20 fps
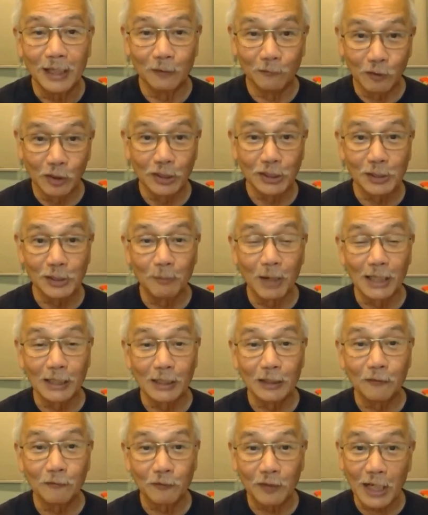And of course, the
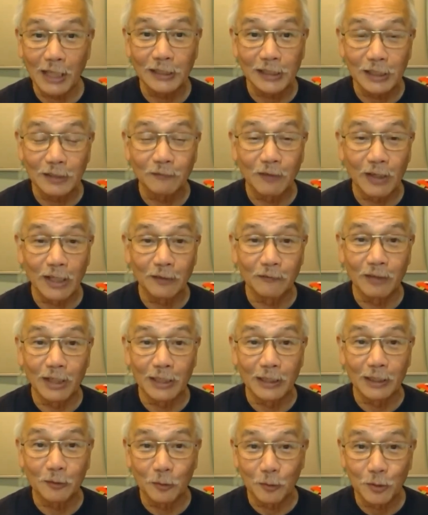body of Christ is very,
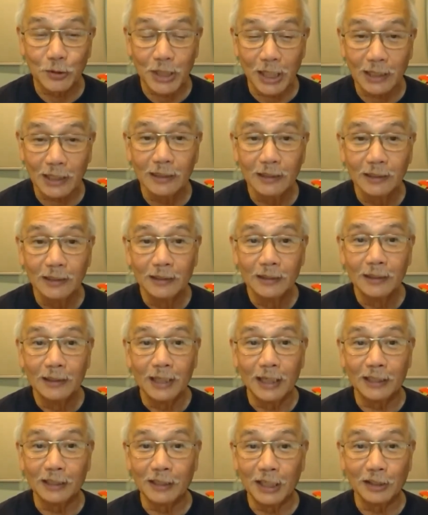very crucial.
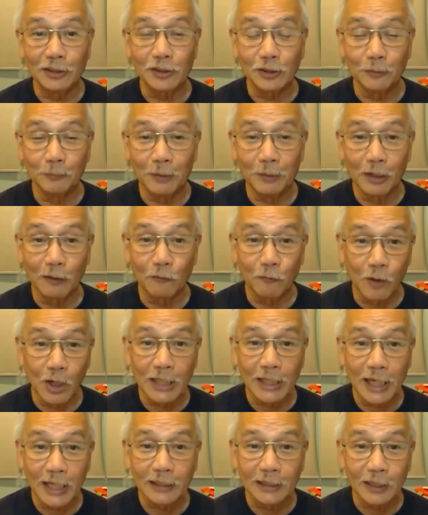It needs to be of
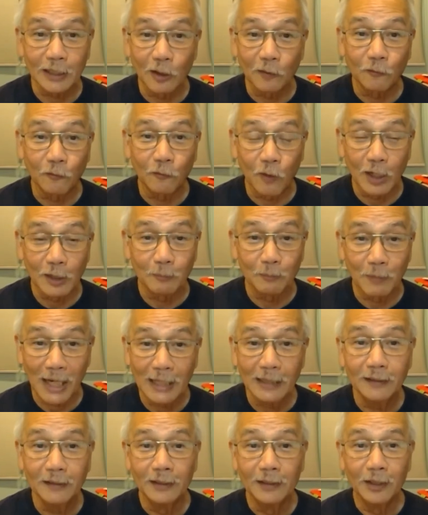one heart and of one
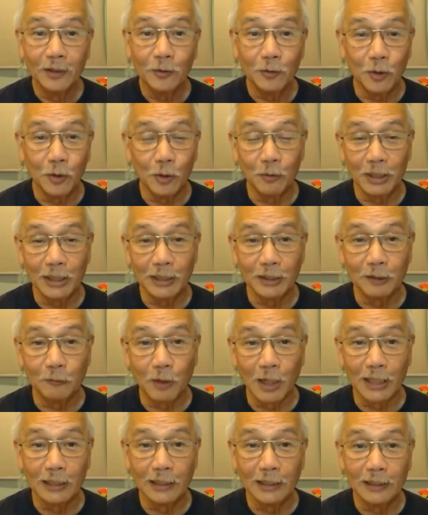mind, doing the
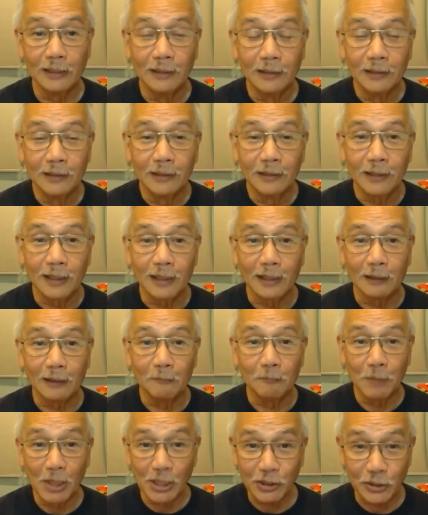one
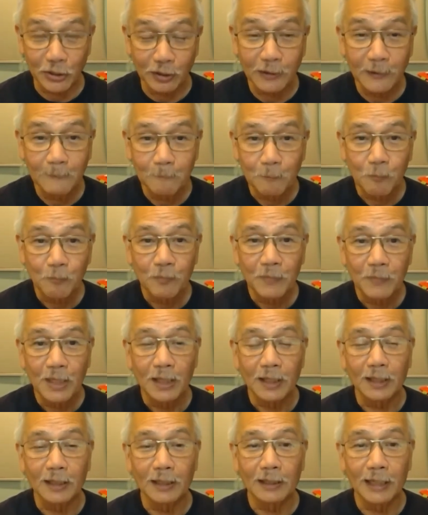uh, mission
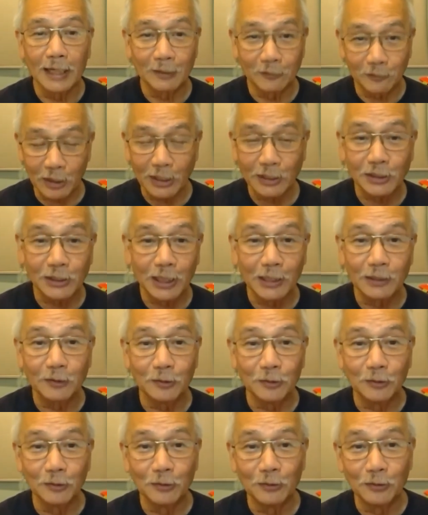uh,
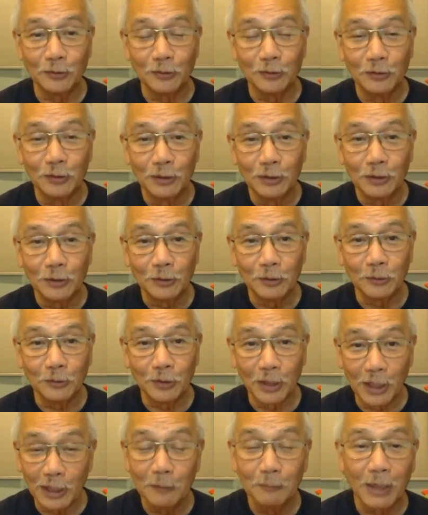entrusted to,
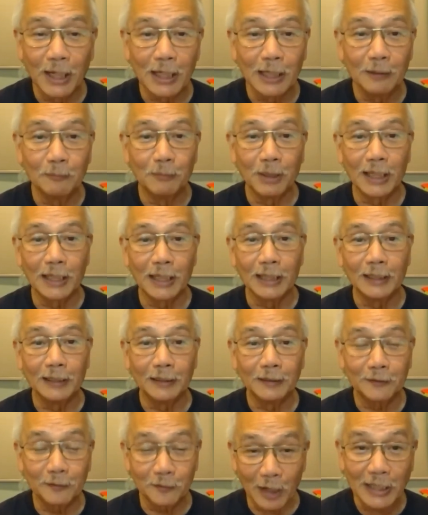to her by,
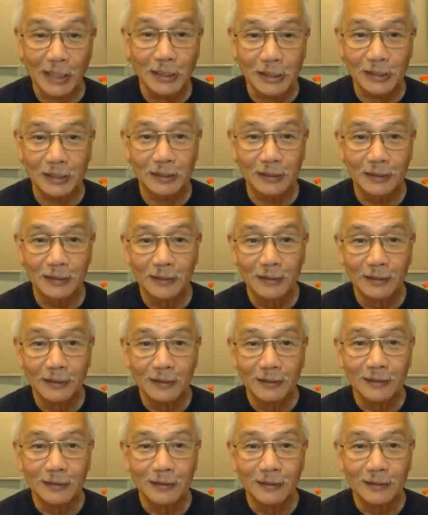by Christ.